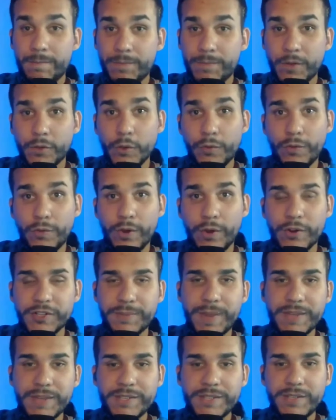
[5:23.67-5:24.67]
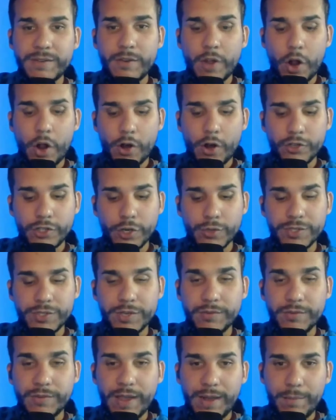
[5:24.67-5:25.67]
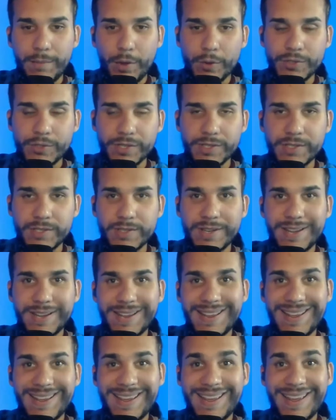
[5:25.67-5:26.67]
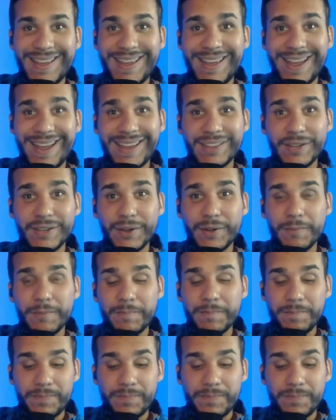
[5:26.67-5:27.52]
The two figures mentioned are Joseph and Moses. In the